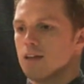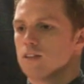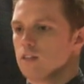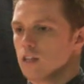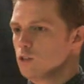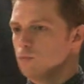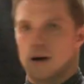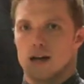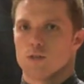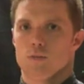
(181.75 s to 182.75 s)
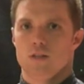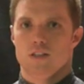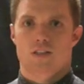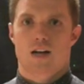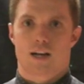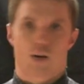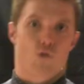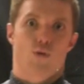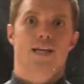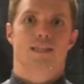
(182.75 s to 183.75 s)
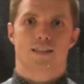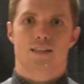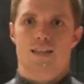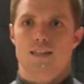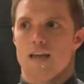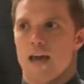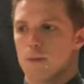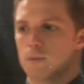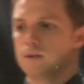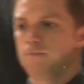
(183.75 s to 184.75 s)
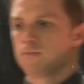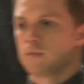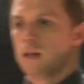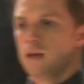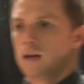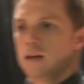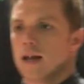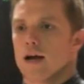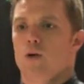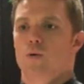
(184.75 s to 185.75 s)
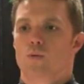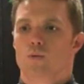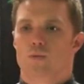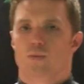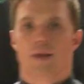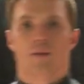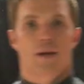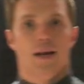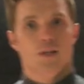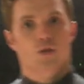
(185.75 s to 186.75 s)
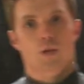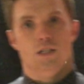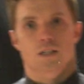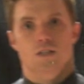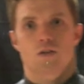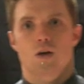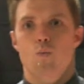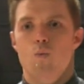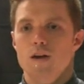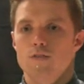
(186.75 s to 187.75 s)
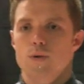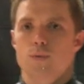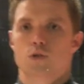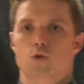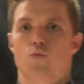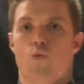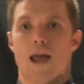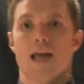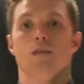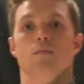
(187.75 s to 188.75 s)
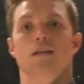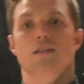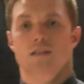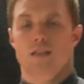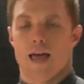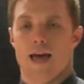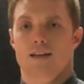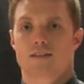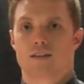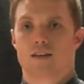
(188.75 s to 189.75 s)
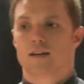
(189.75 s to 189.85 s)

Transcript: it's possible. It's not a crazy thing to happen. Now my next question is, okay, what if we were to randomly select